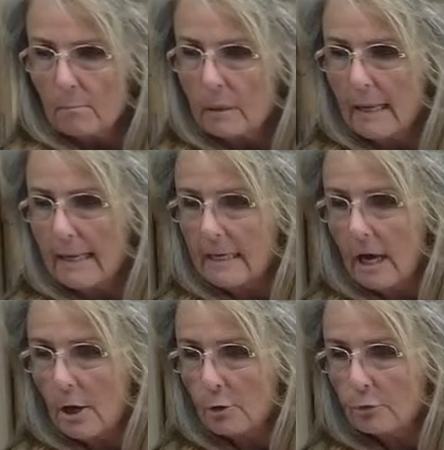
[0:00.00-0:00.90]
Play
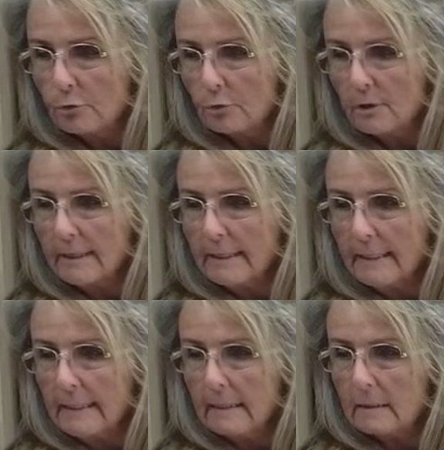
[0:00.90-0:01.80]
Code
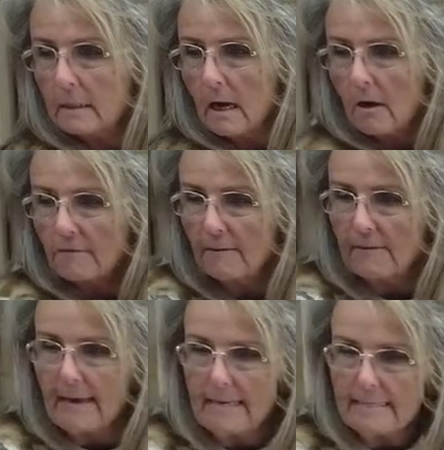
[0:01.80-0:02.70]
3 off
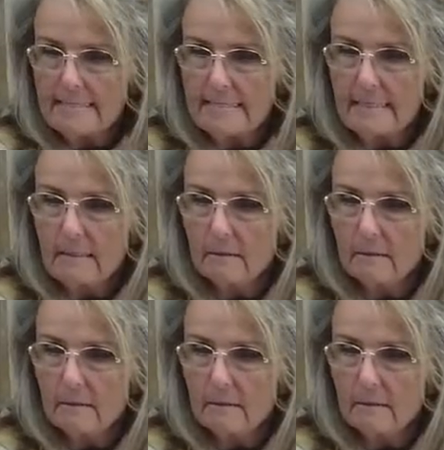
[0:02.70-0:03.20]
of Etsy.